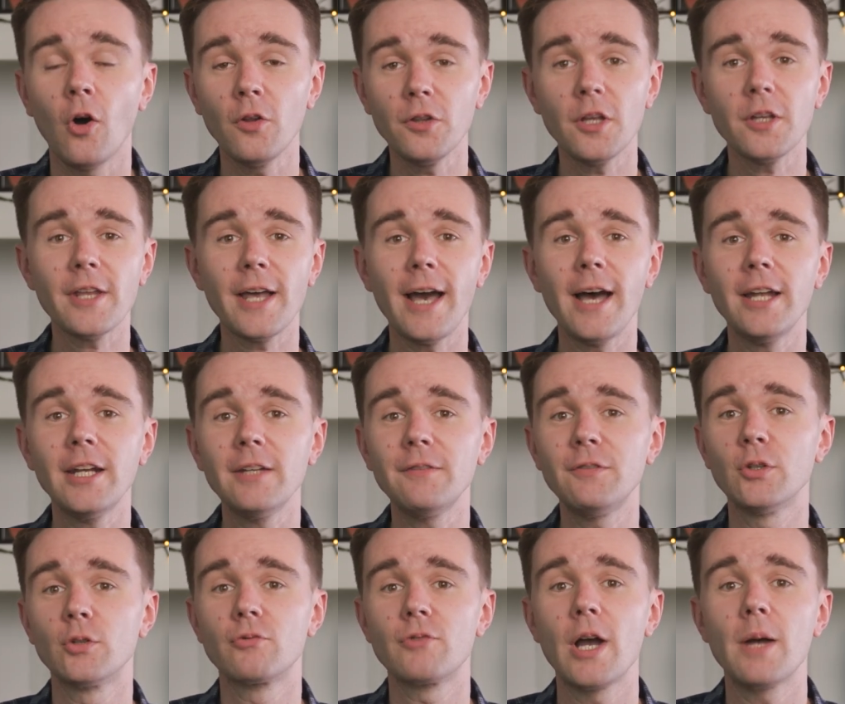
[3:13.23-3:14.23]
On the other hand,
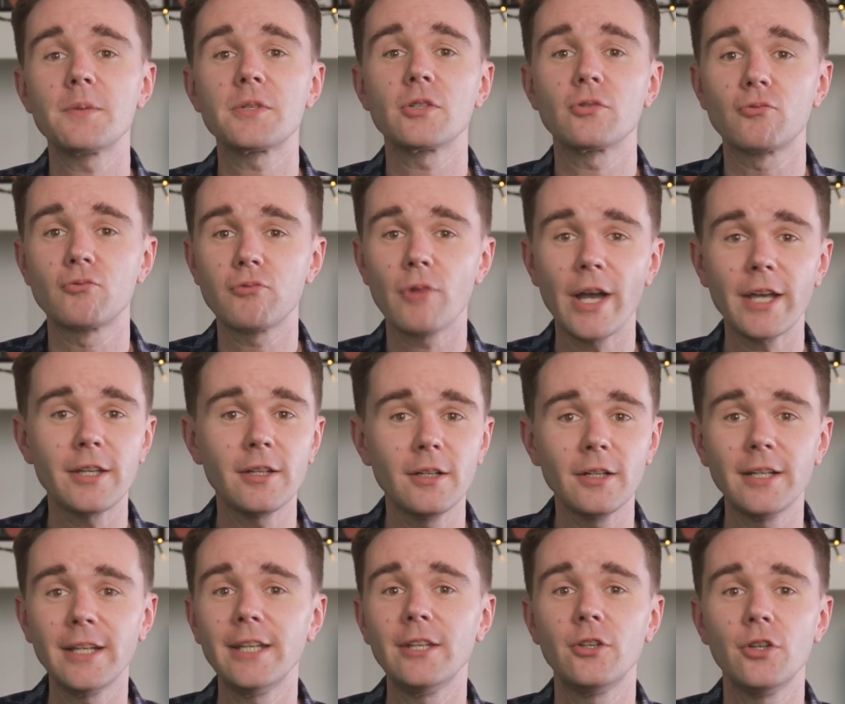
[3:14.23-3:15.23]
if your reps are
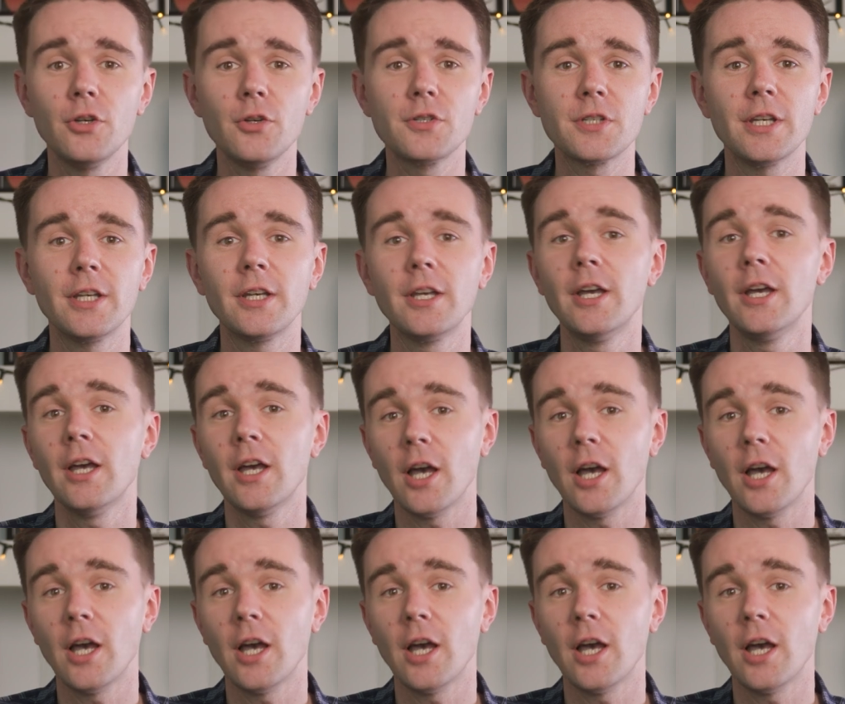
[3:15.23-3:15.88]
regularly using